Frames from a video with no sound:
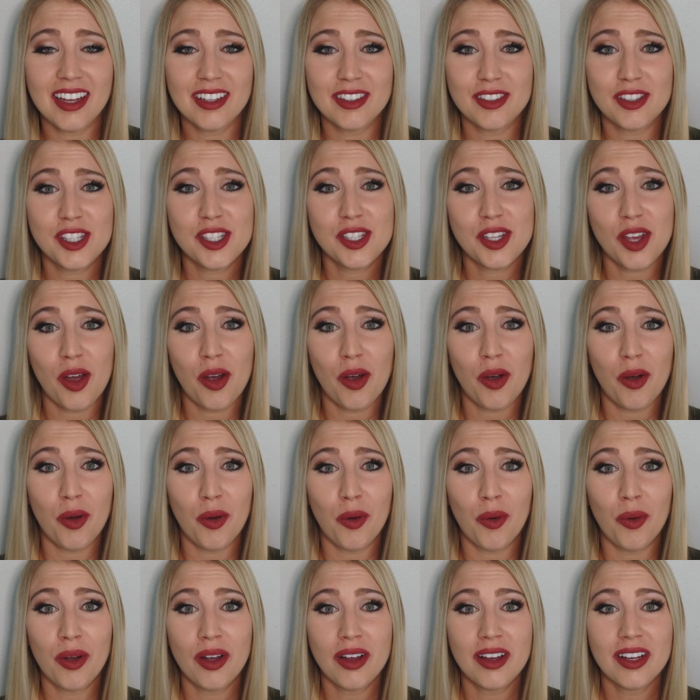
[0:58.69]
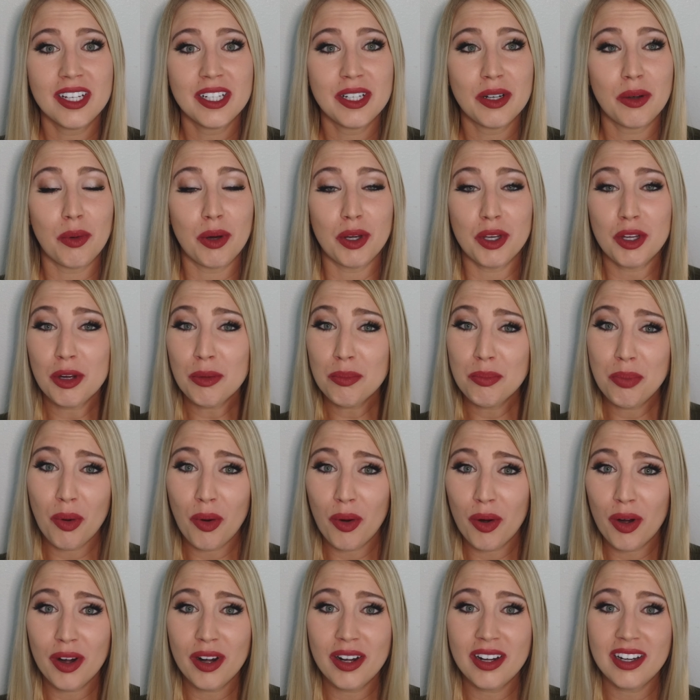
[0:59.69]
And so when you're
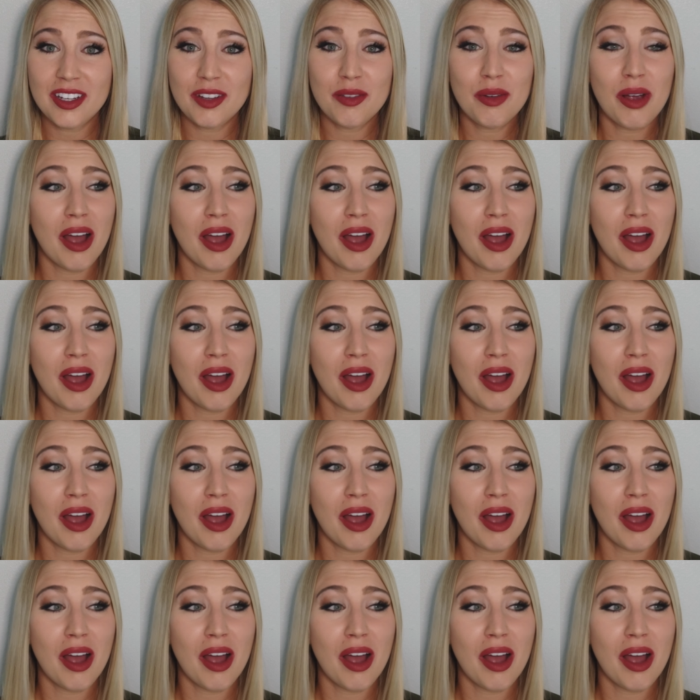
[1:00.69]
born,